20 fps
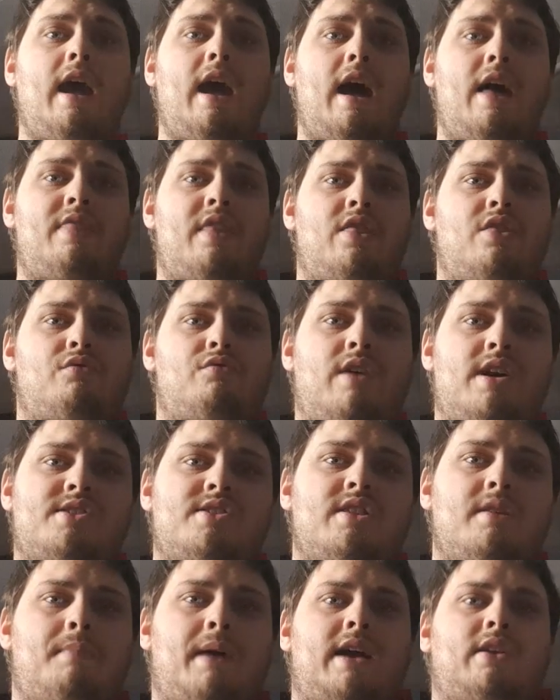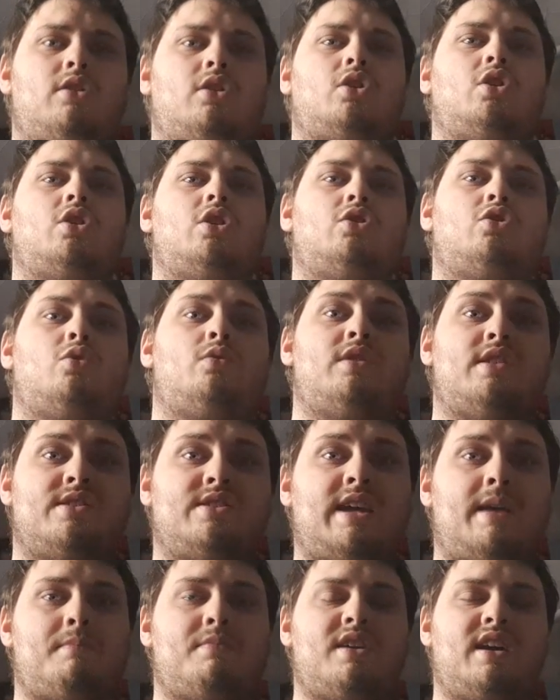and then the rest of the band are good at doing the
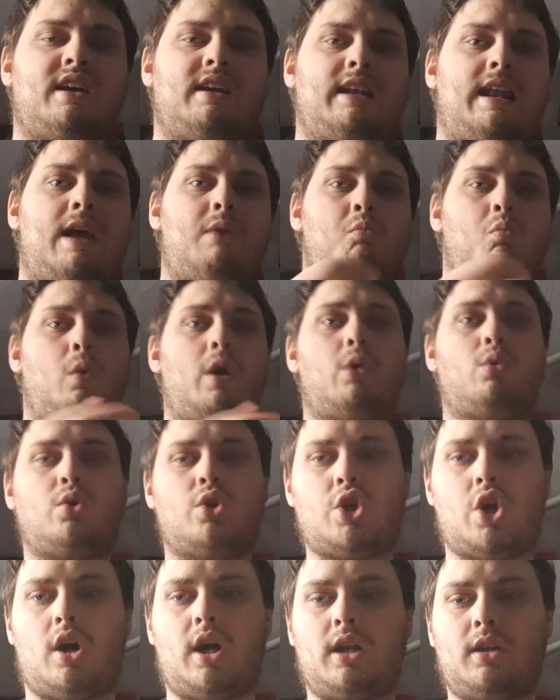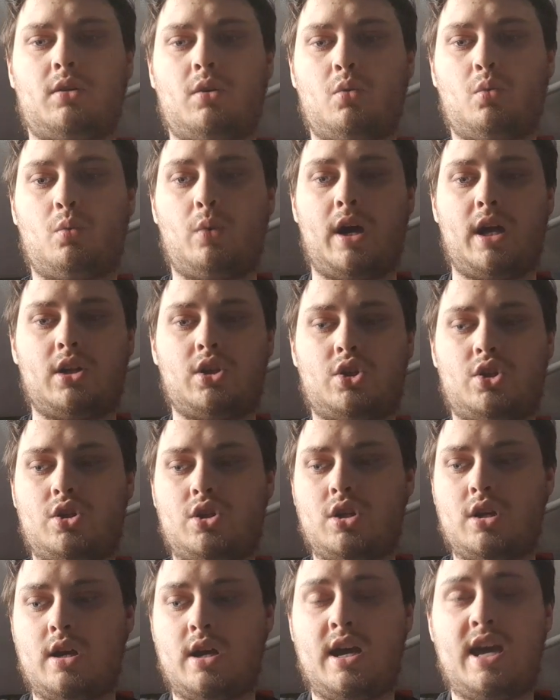same thing and letting Will shine,
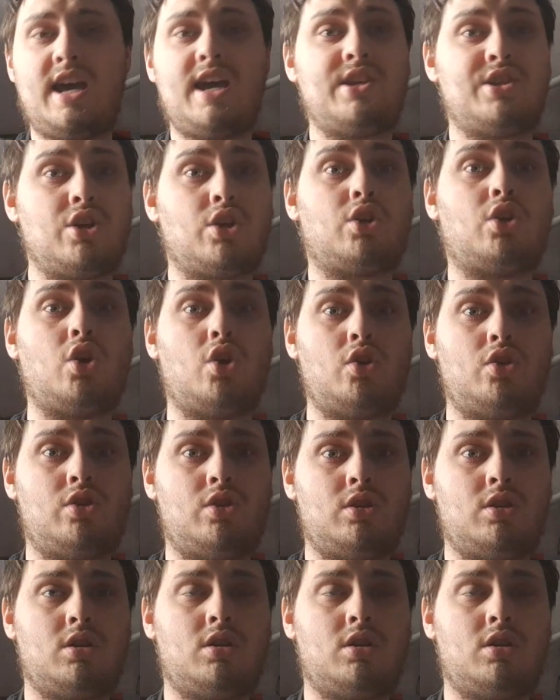which is a good